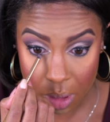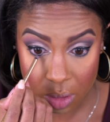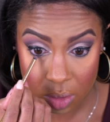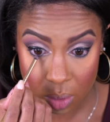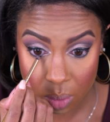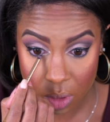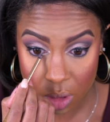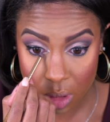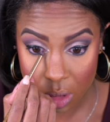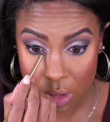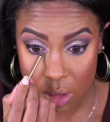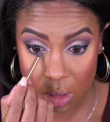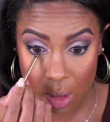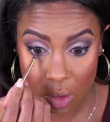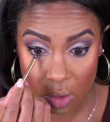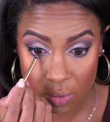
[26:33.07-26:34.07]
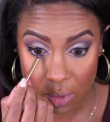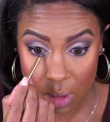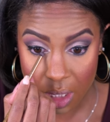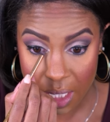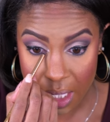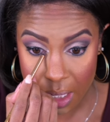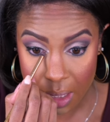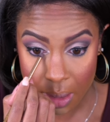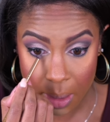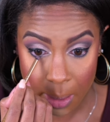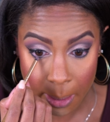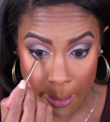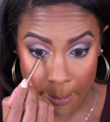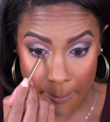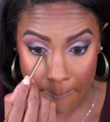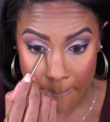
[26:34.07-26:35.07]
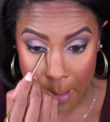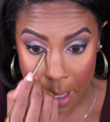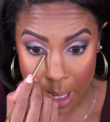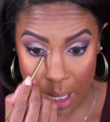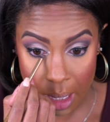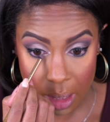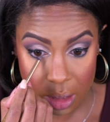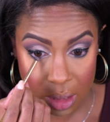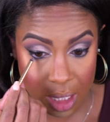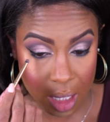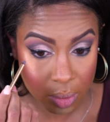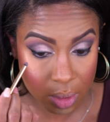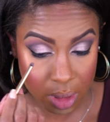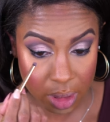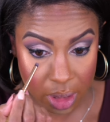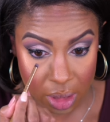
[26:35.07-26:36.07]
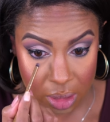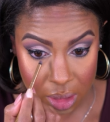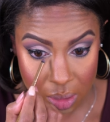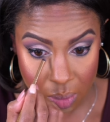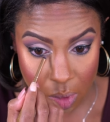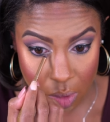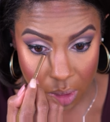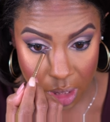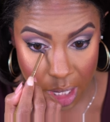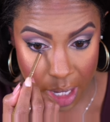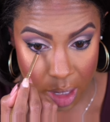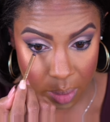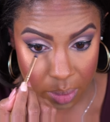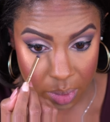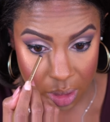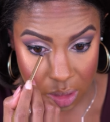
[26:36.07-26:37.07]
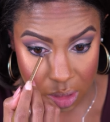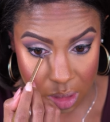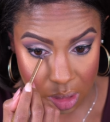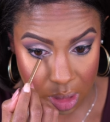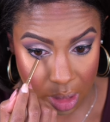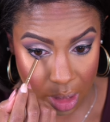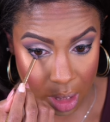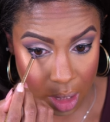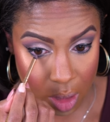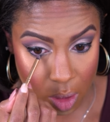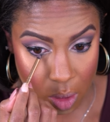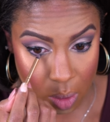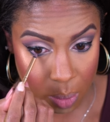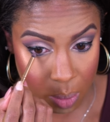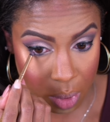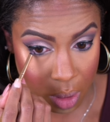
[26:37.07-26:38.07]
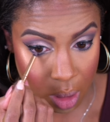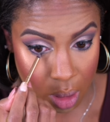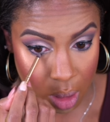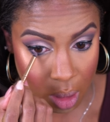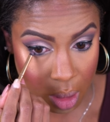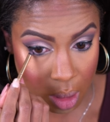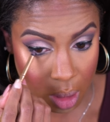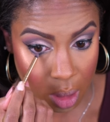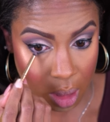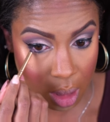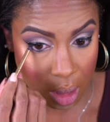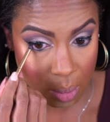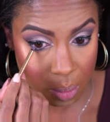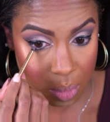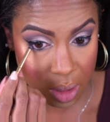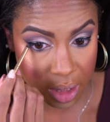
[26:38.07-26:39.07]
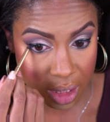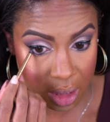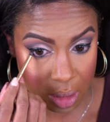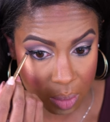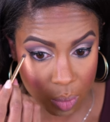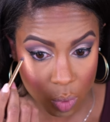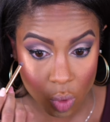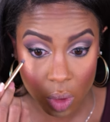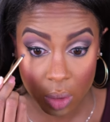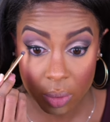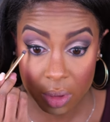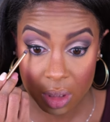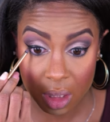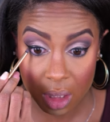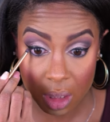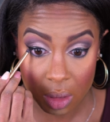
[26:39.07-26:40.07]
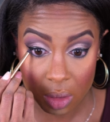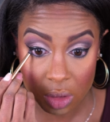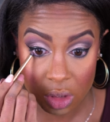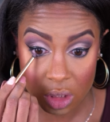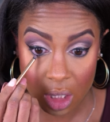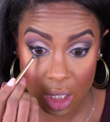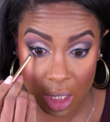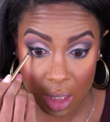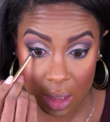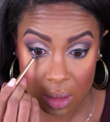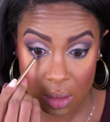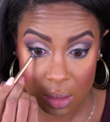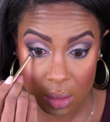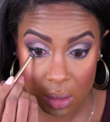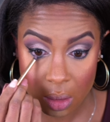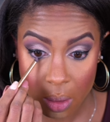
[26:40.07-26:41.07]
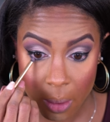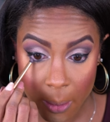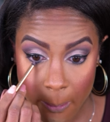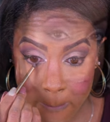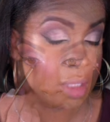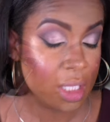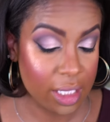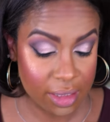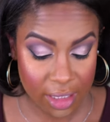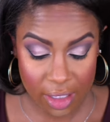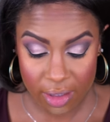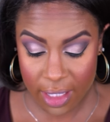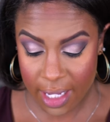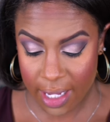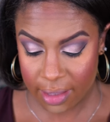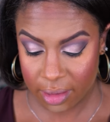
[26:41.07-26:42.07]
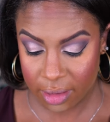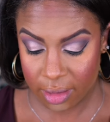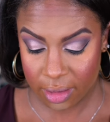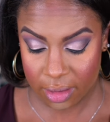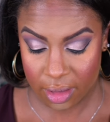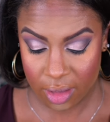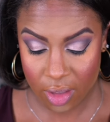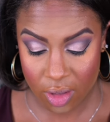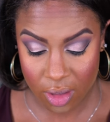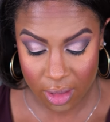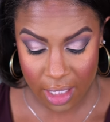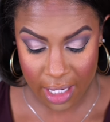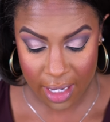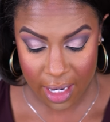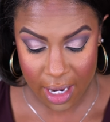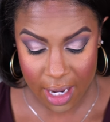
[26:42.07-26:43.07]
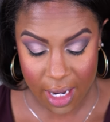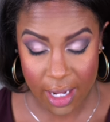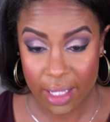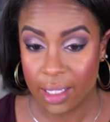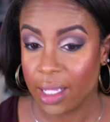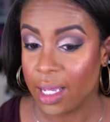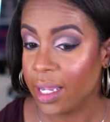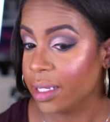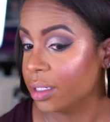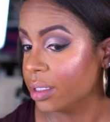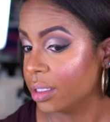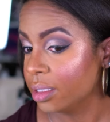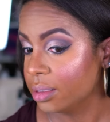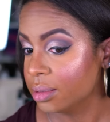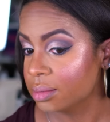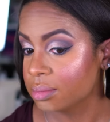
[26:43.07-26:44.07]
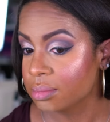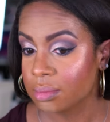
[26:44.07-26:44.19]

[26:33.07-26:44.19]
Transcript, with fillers: pencil brush over that. It's not really gonna smoke it out, but it's just gonna help it blend more with the other shades. That's how that looks, y'all. That highlighter,